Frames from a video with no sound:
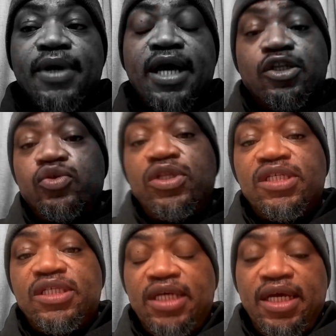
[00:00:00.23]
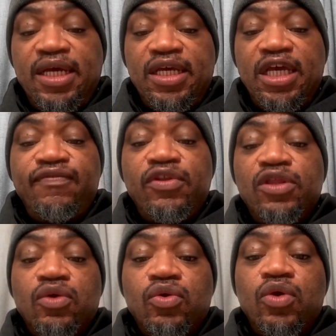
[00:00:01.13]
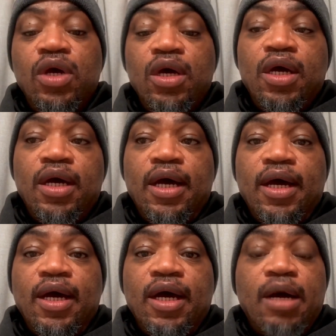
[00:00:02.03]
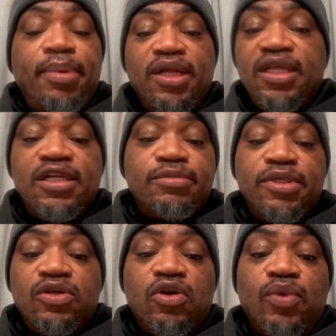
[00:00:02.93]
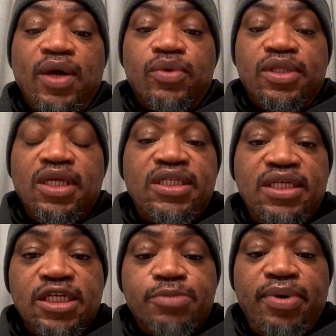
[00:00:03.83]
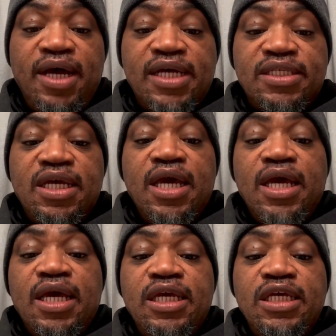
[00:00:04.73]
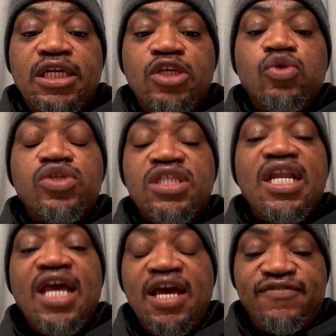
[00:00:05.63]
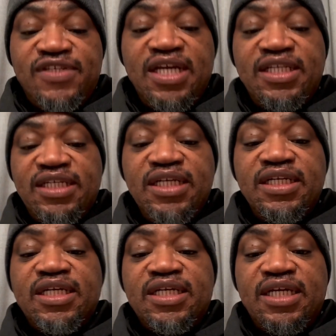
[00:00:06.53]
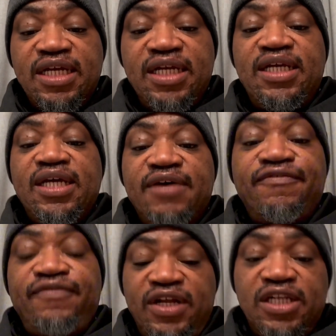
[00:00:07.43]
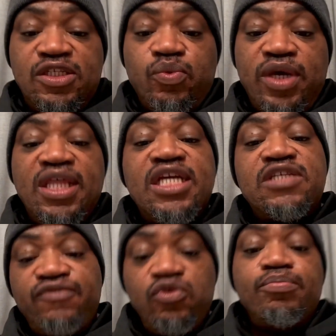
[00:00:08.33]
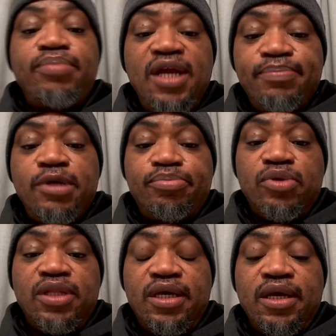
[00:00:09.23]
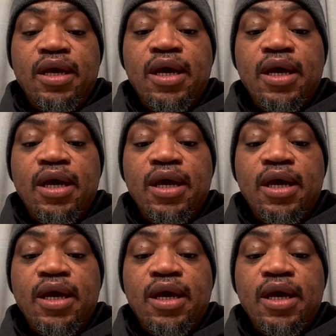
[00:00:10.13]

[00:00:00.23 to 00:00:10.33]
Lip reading: And to this day, even though apartheid has been gone, 30 years plus, you still have certain career fields where there's few black people there,